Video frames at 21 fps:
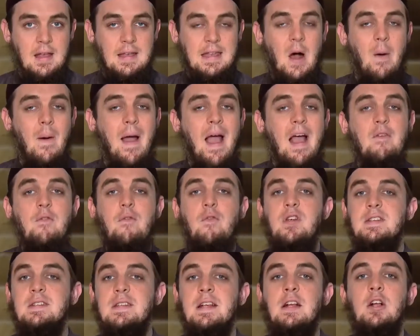Now
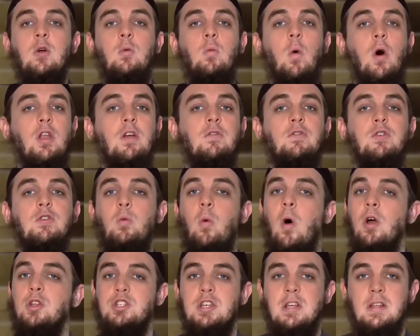every single one of you
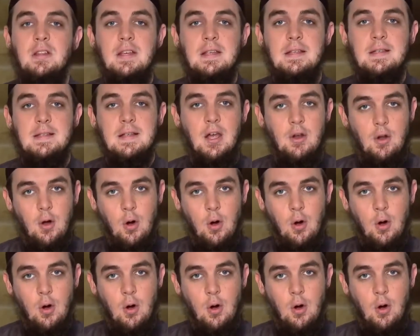watching this at